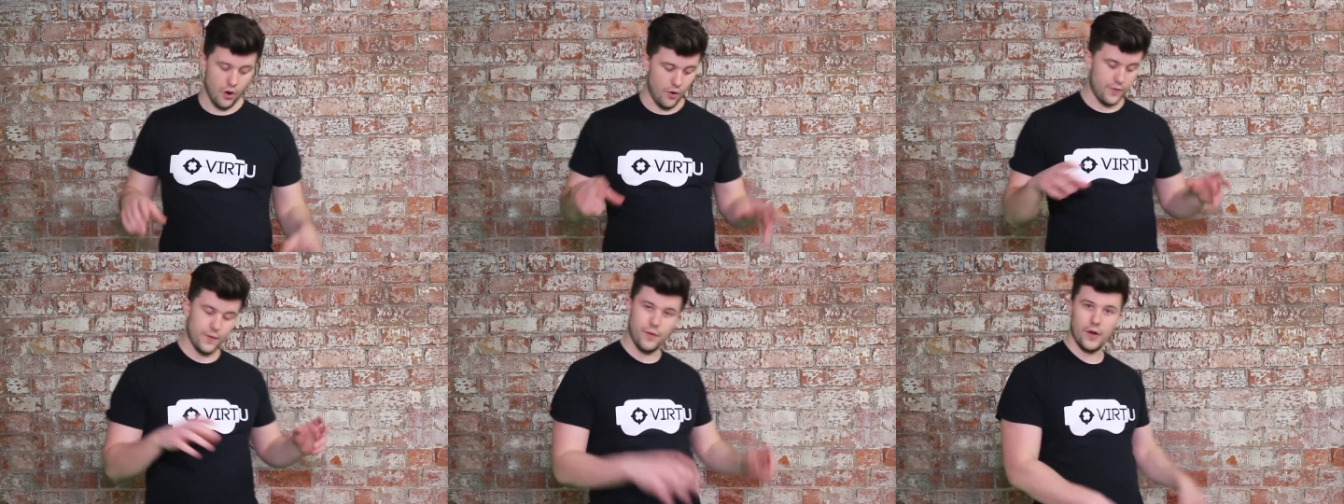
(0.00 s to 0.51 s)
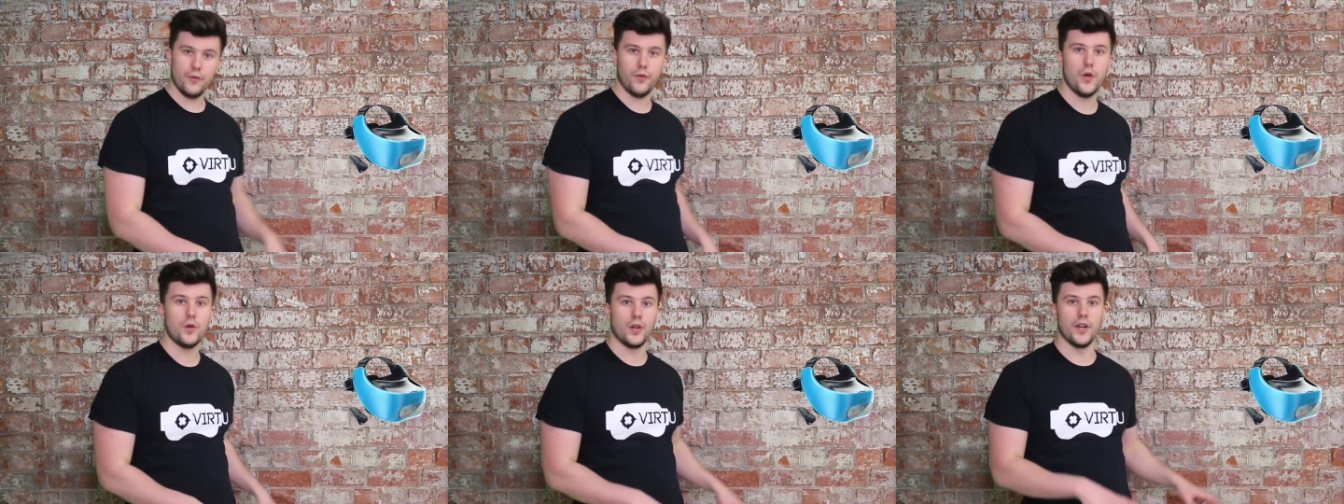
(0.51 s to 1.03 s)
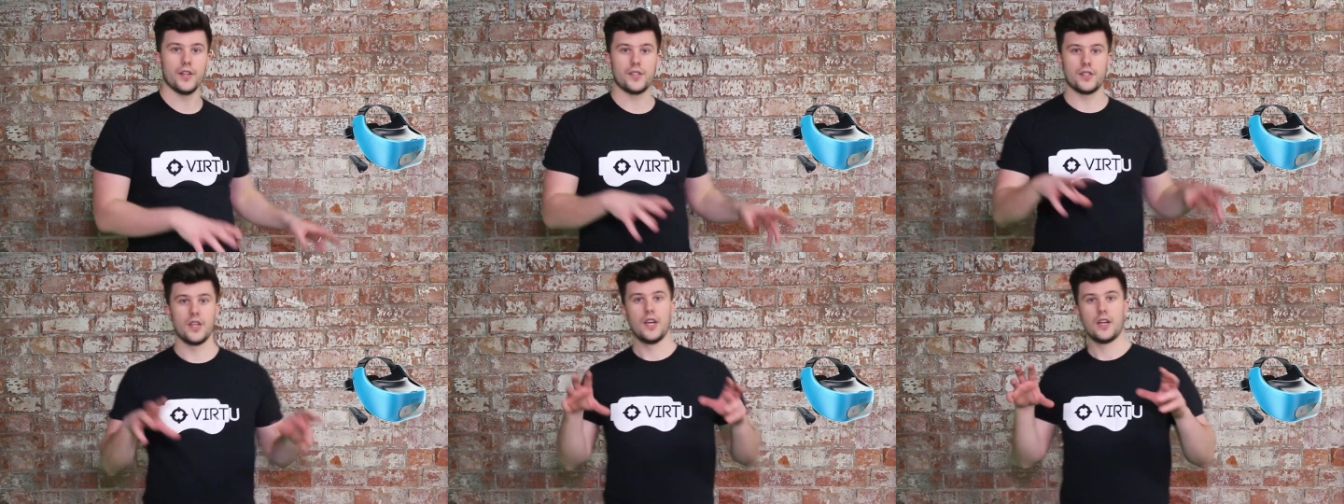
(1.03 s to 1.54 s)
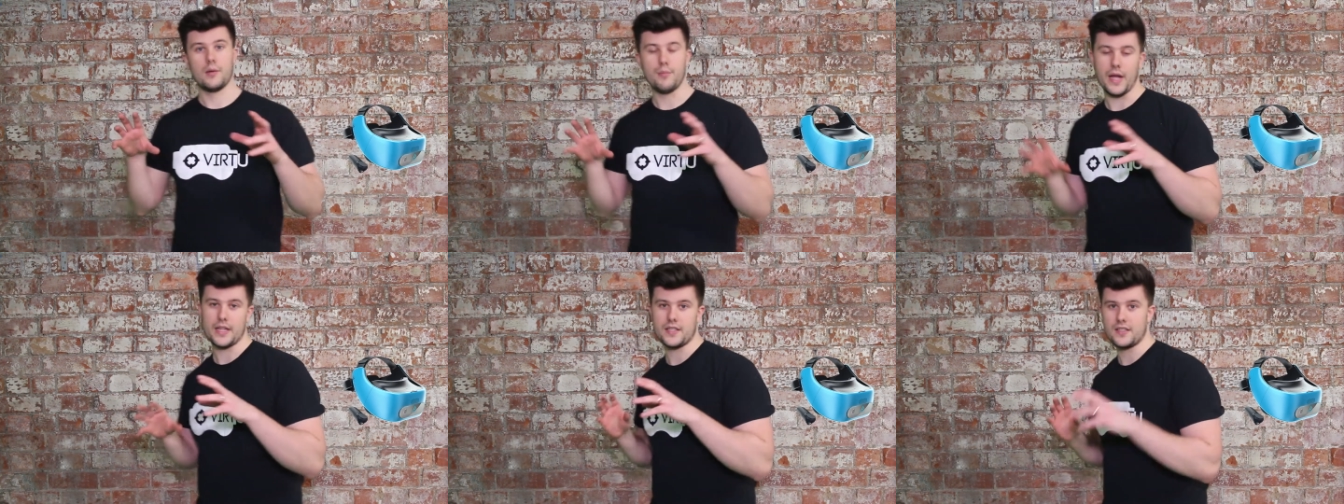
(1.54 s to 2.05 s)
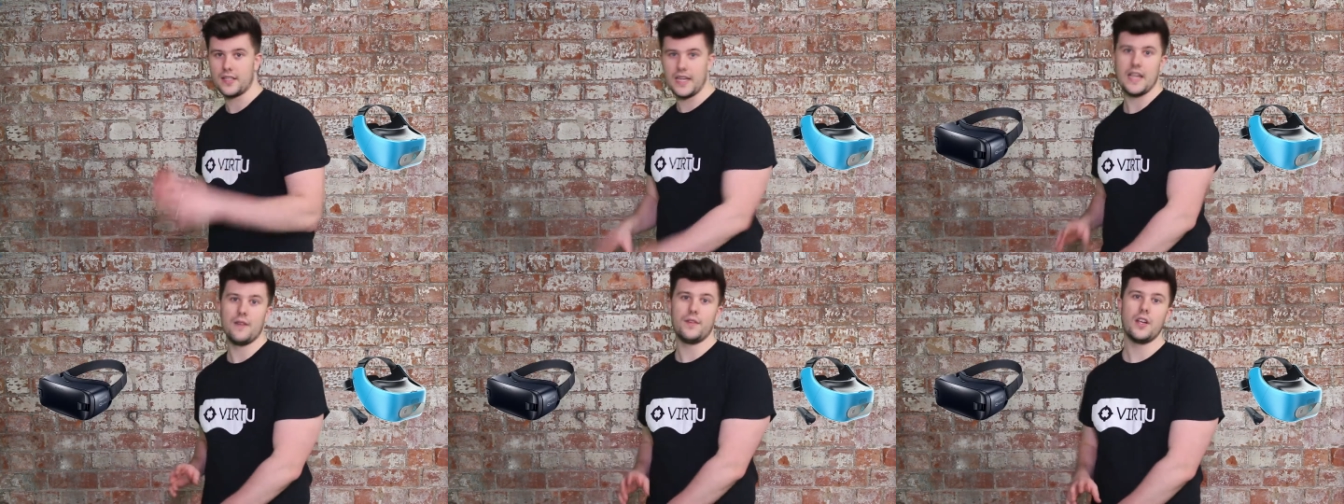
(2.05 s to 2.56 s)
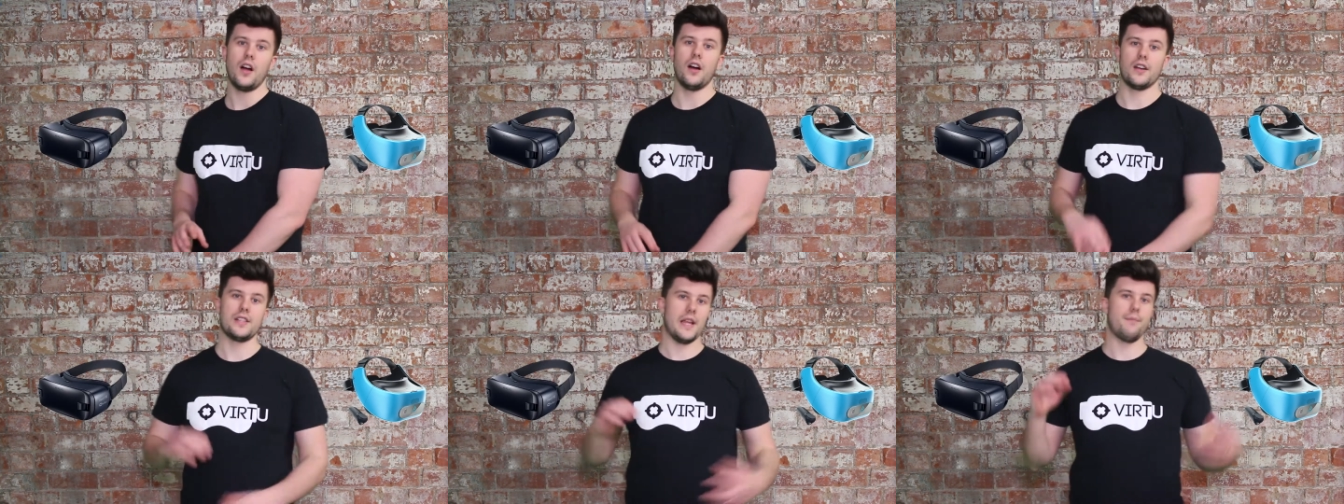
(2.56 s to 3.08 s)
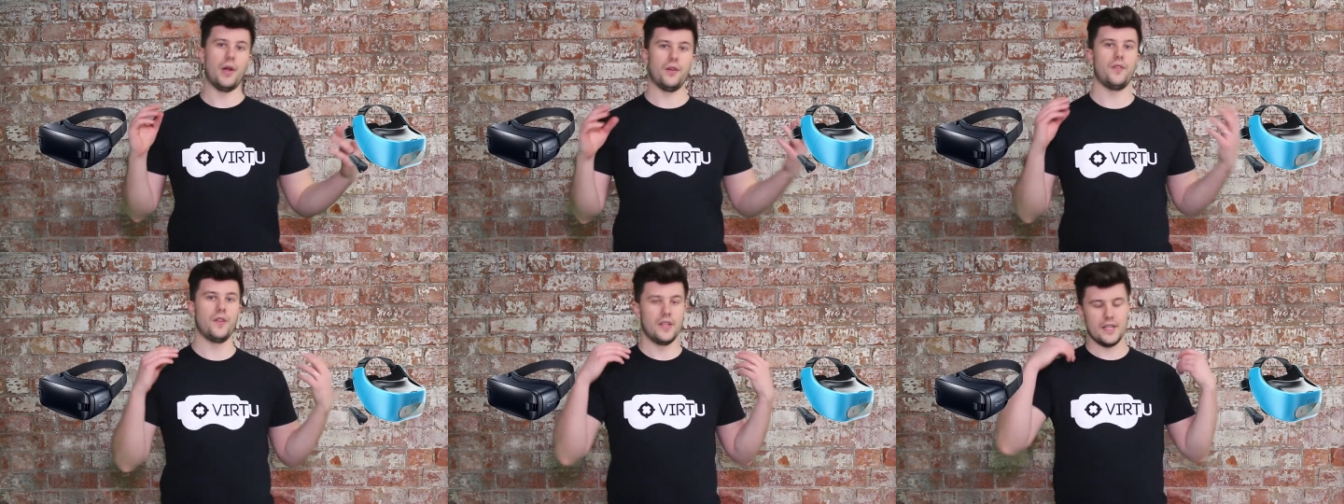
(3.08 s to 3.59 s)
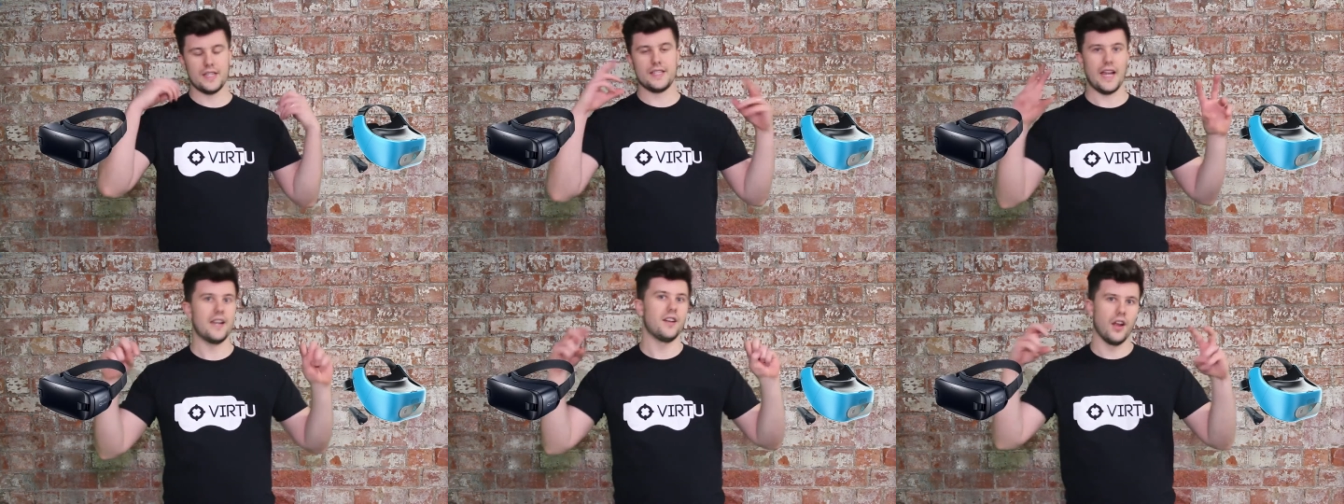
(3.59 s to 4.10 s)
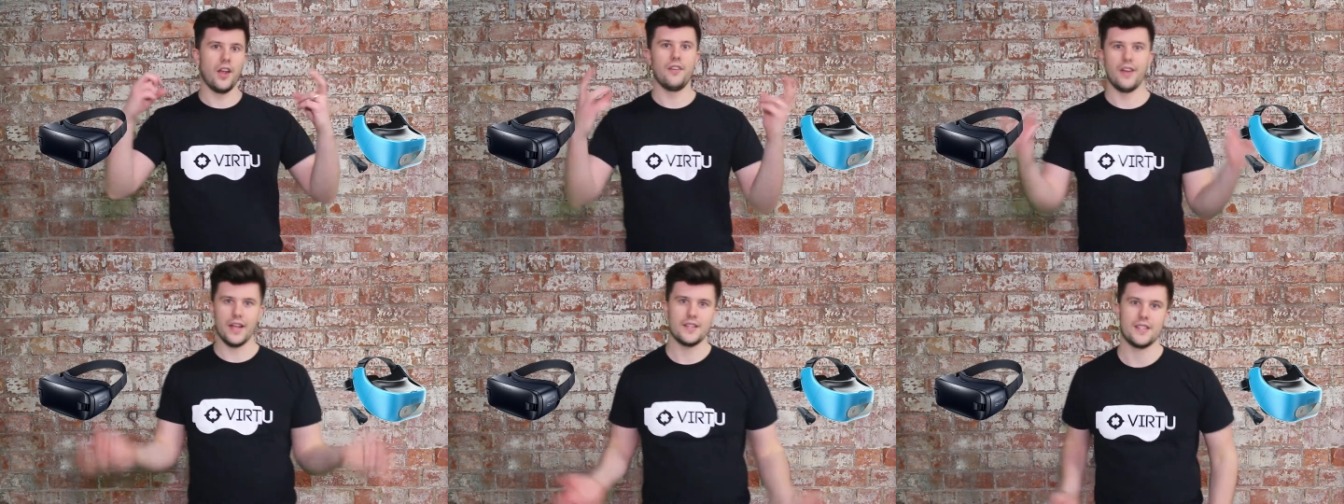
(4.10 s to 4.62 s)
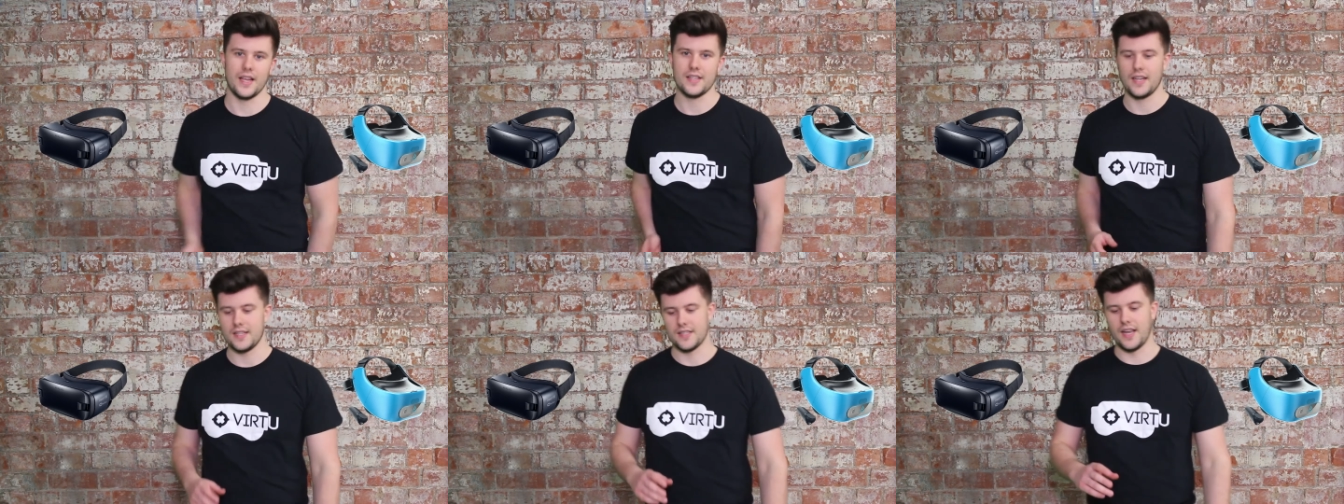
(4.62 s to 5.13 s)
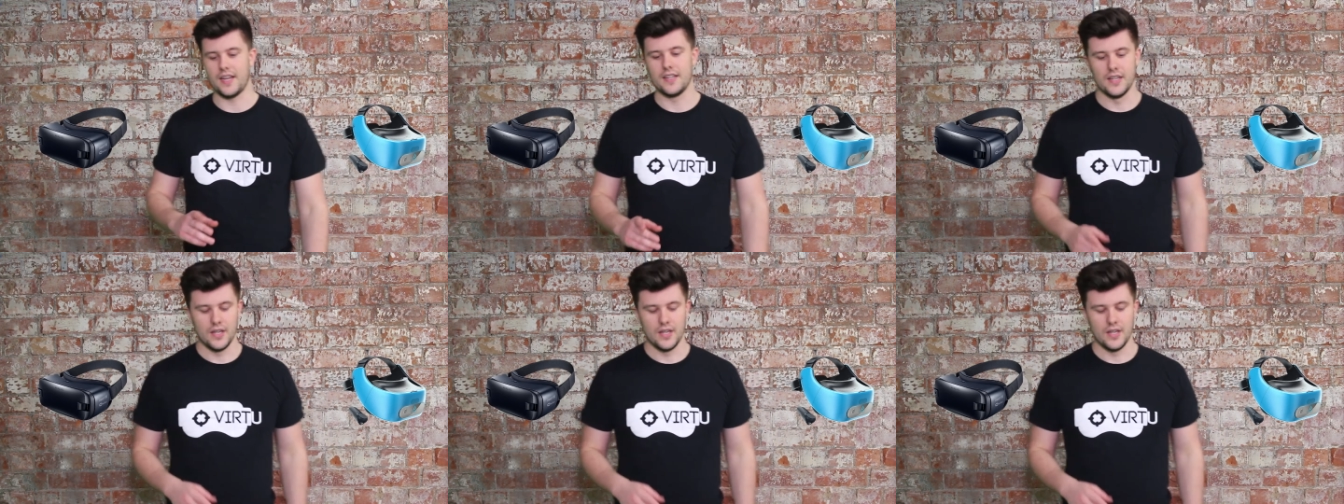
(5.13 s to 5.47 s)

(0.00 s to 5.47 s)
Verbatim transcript: of the Focus compared to the Gear VR as they're both standalone headsets, let's say.